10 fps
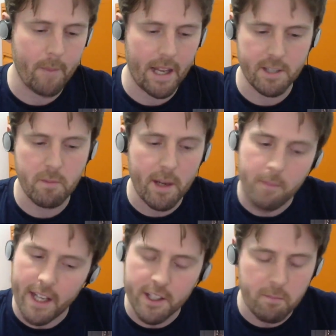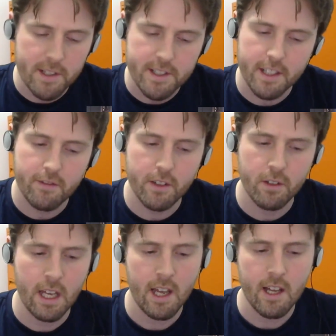and you might end up missing a few.
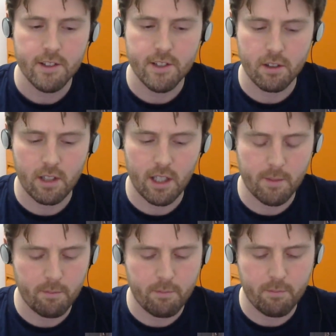So I